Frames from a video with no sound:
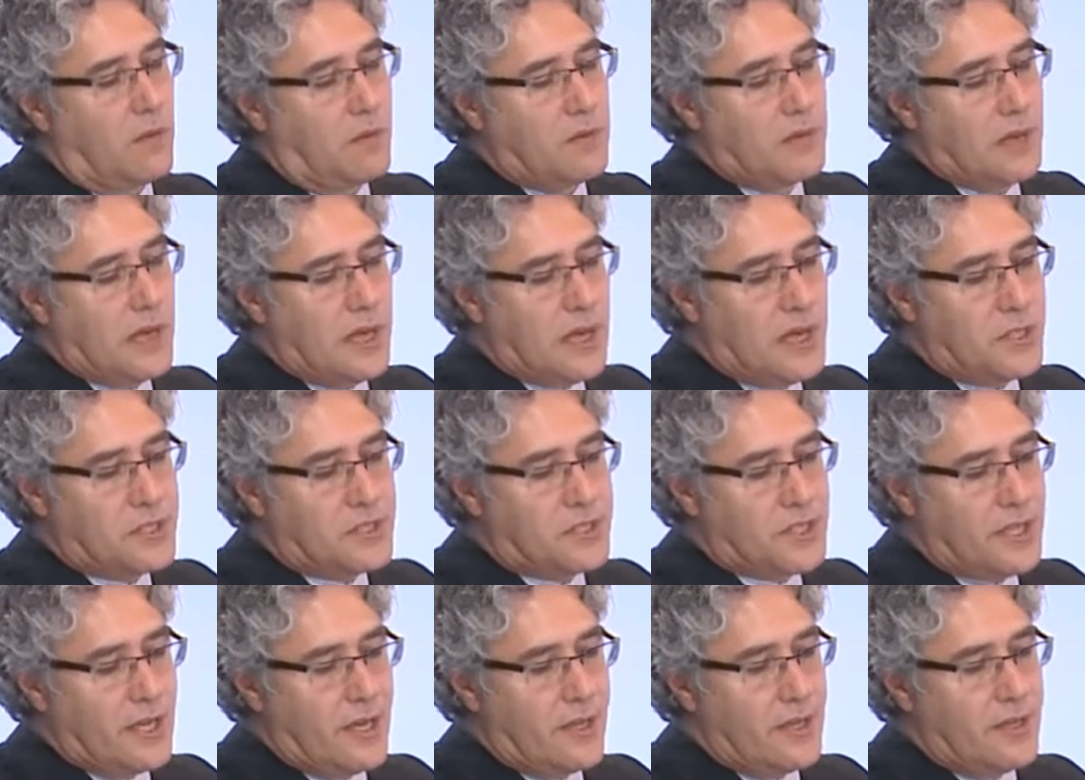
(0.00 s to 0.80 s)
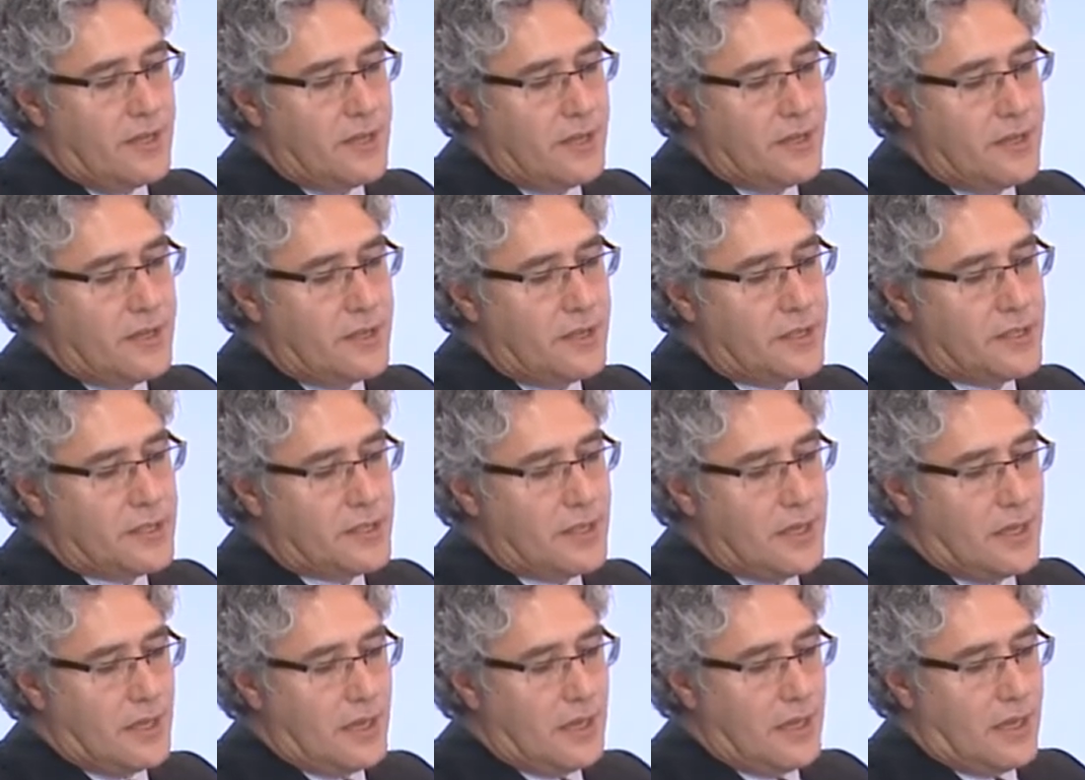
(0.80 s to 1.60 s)
over the last 10
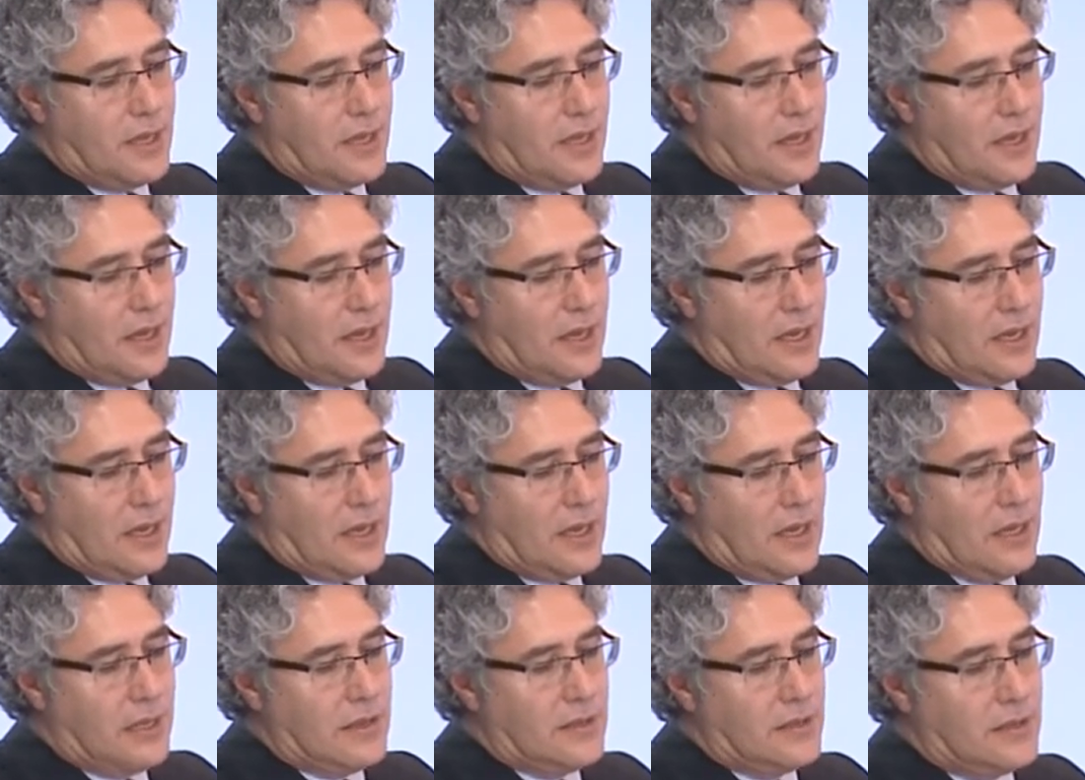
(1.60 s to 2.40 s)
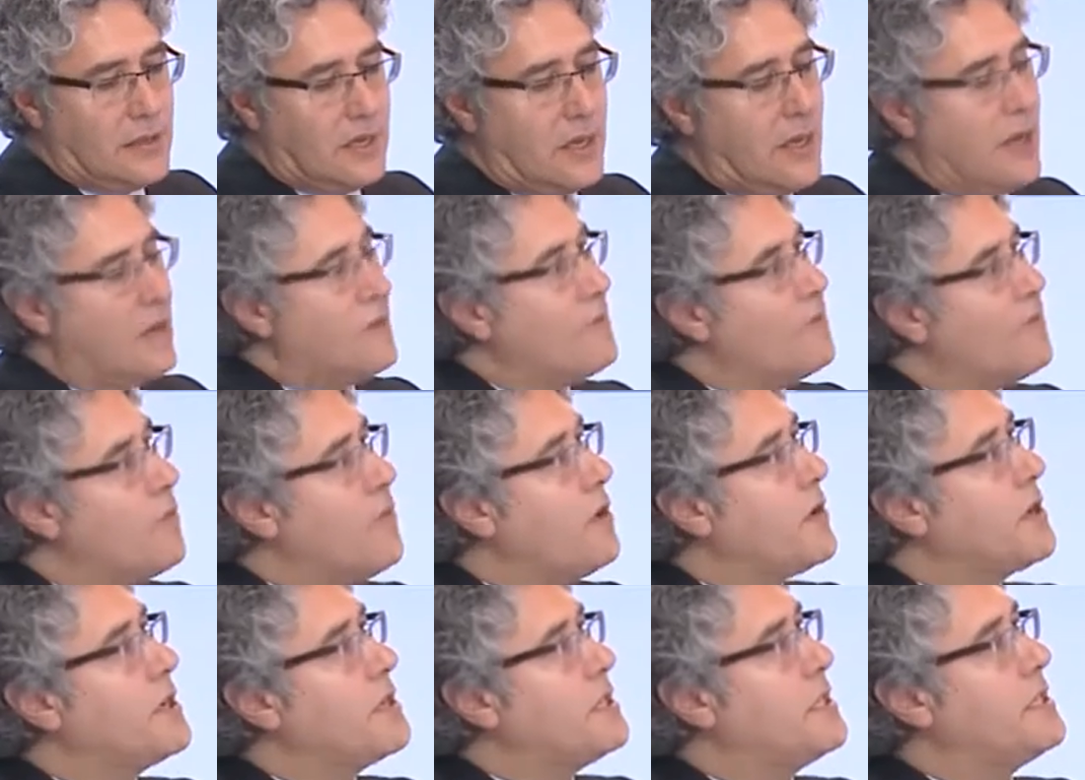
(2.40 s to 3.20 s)
years, and uh,
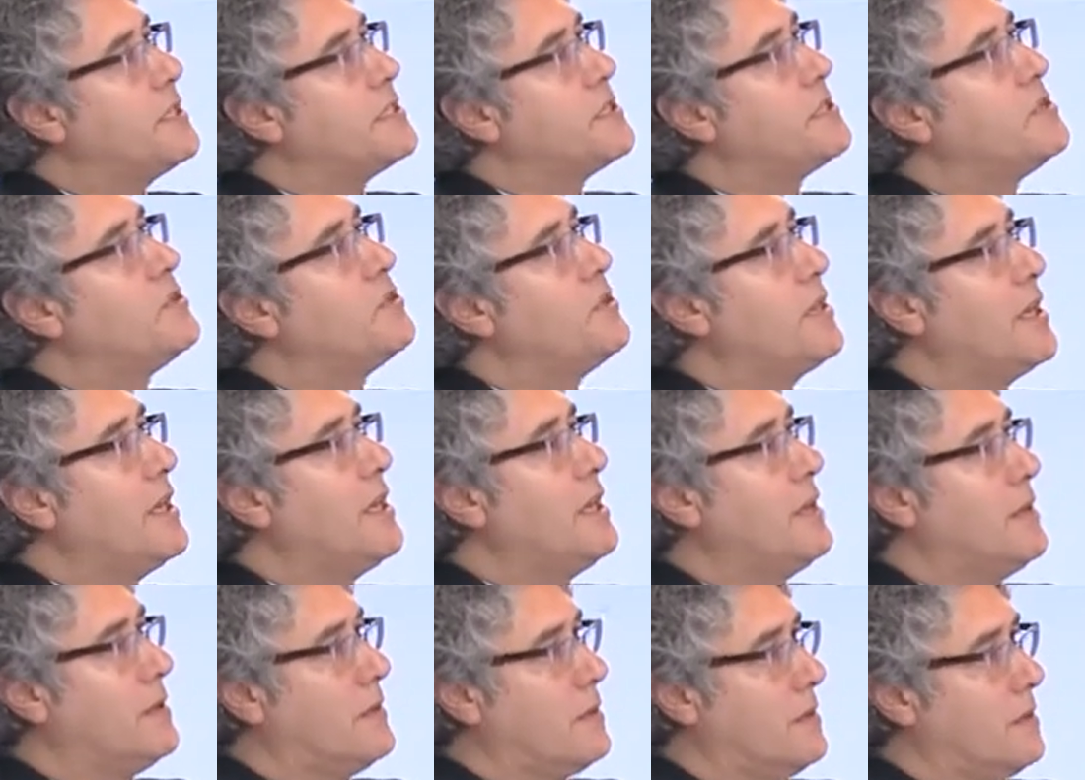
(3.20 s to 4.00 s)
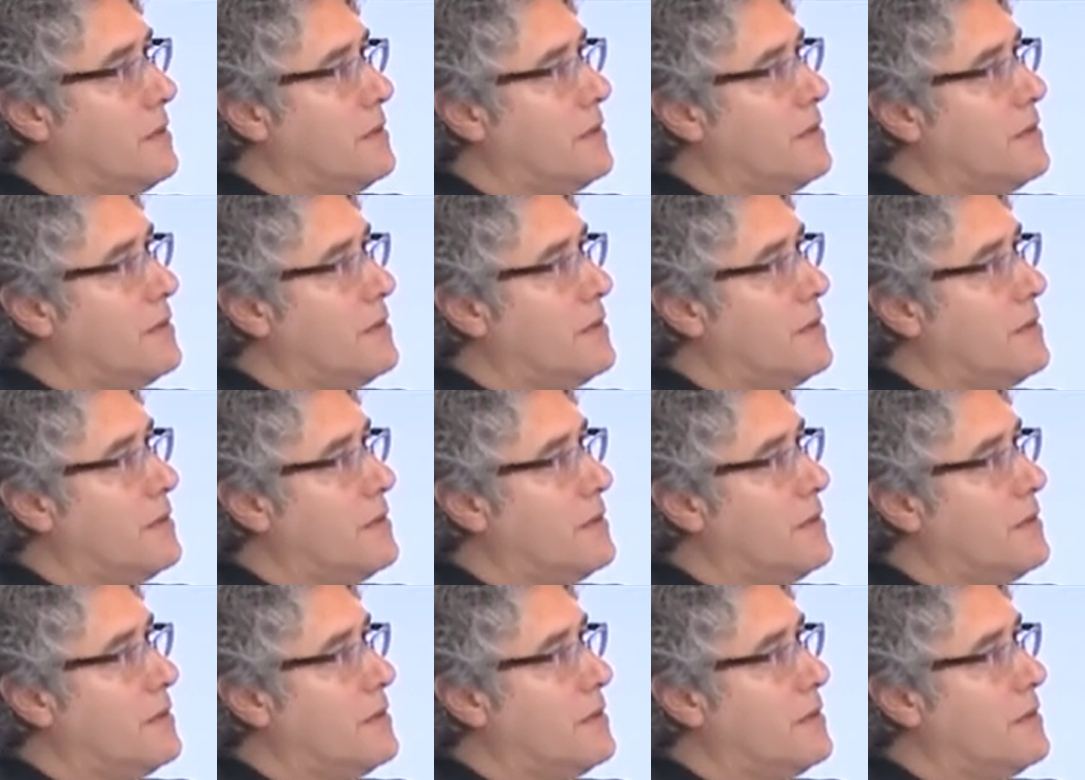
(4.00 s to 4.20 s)
what it is today?